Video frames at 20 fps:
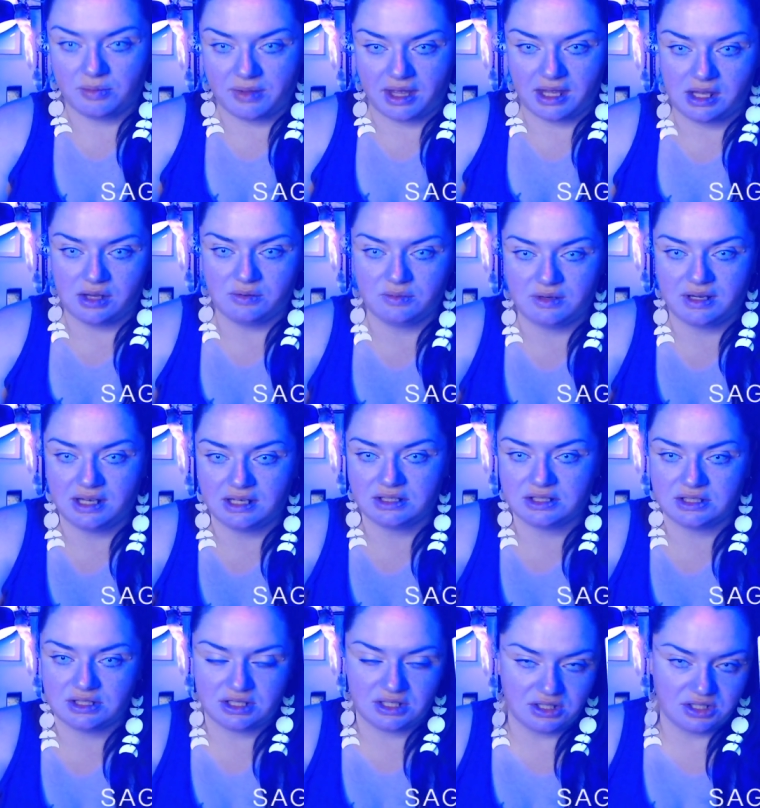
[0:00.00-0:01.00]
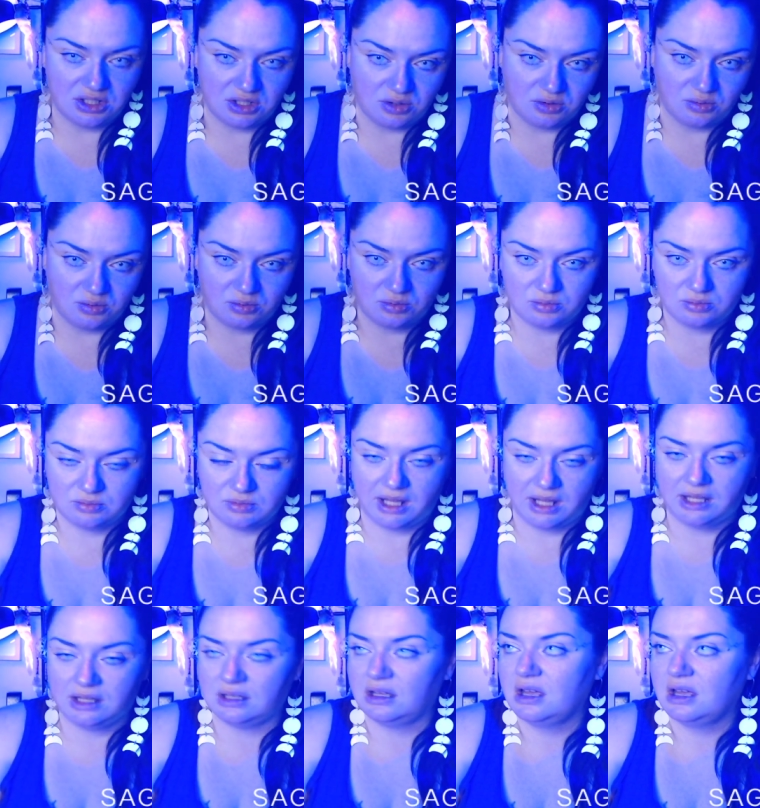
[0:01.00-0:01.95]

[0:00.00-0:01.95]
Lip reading: that you need to do. Like,